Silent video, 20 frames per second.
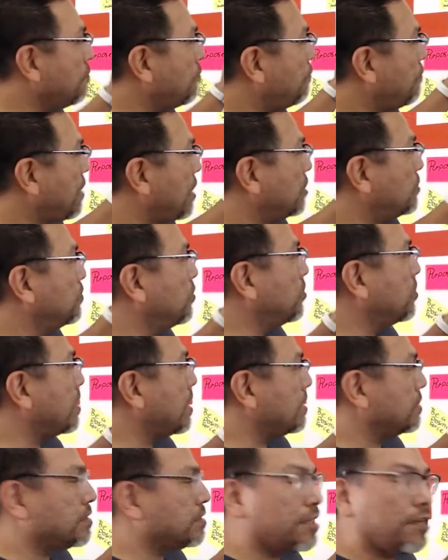Facebook,
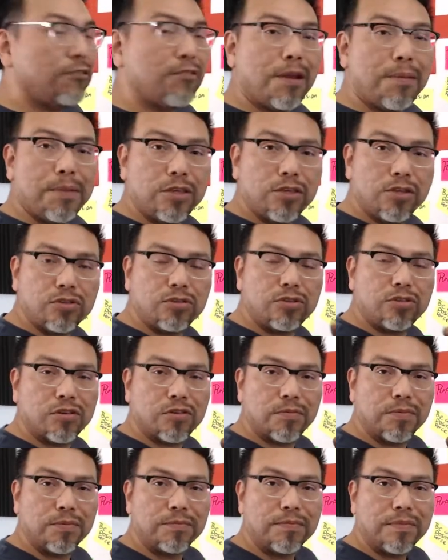Instagram, and YouTube.
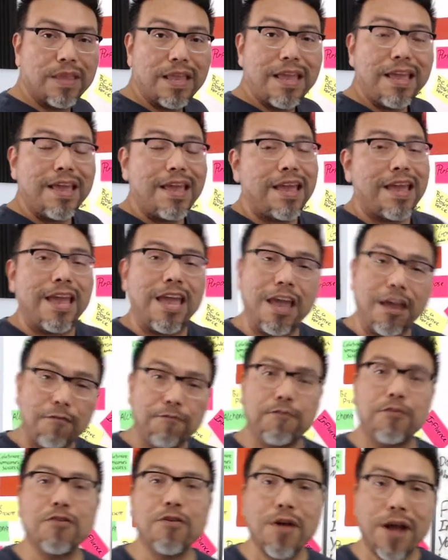
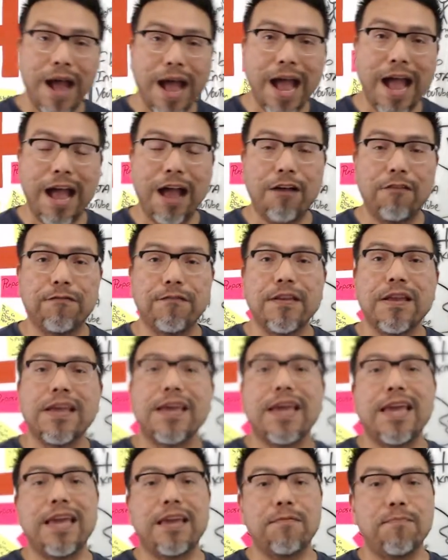If you have
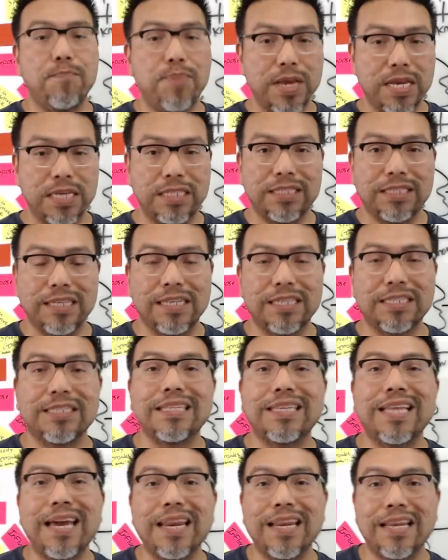a business
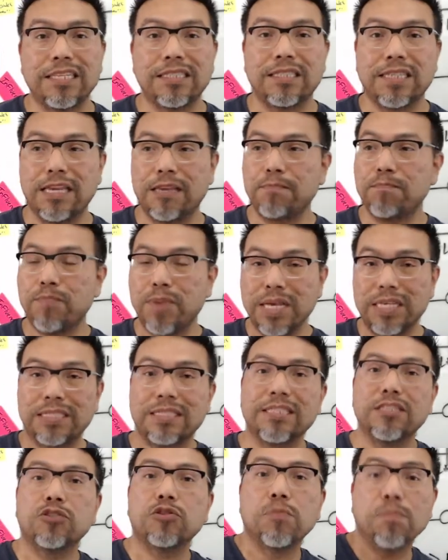that is a
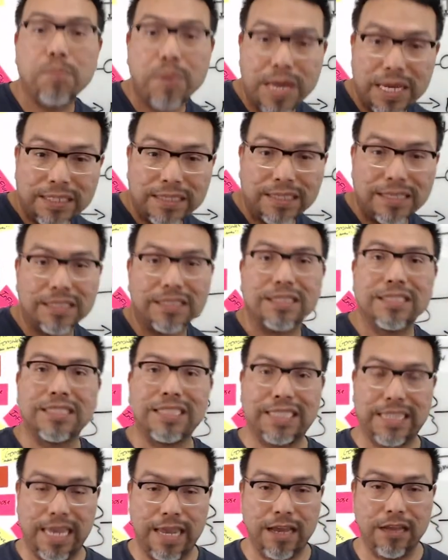business to business
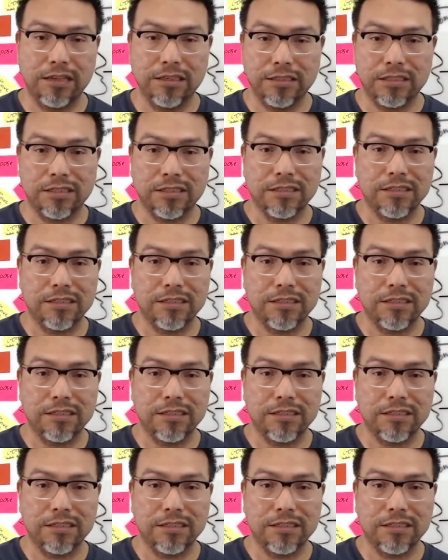sales